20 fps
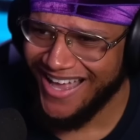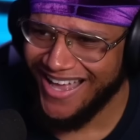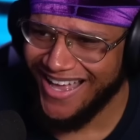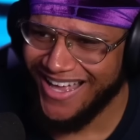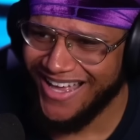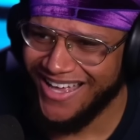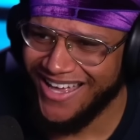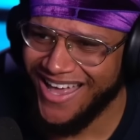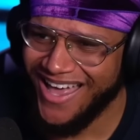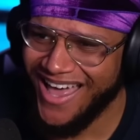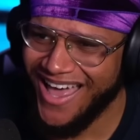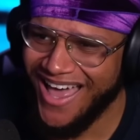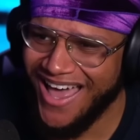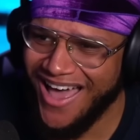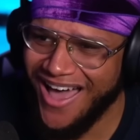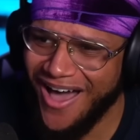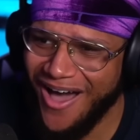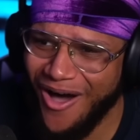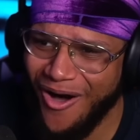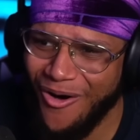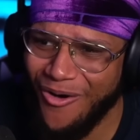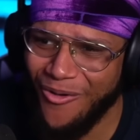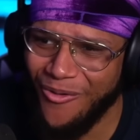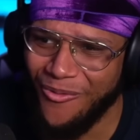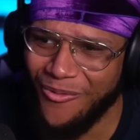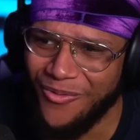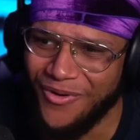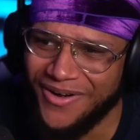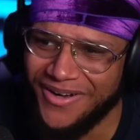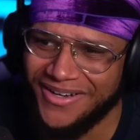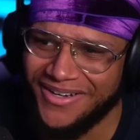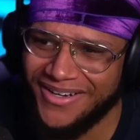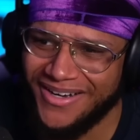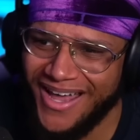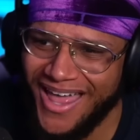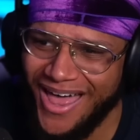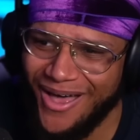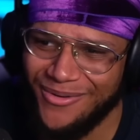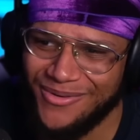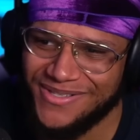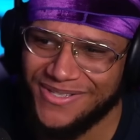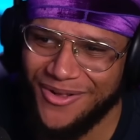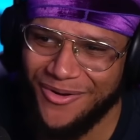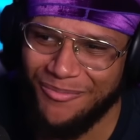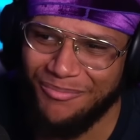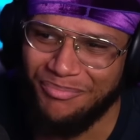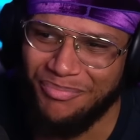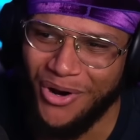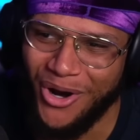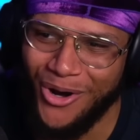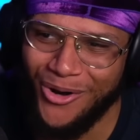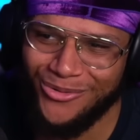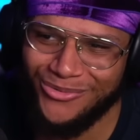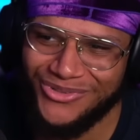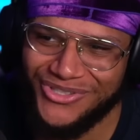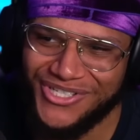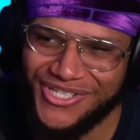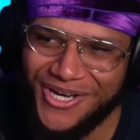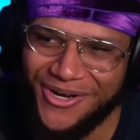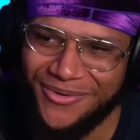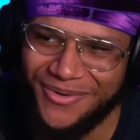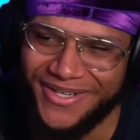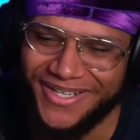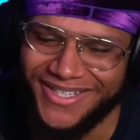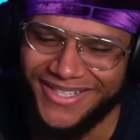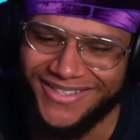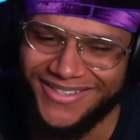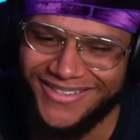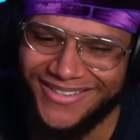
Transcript: Ow. How is no bone showing?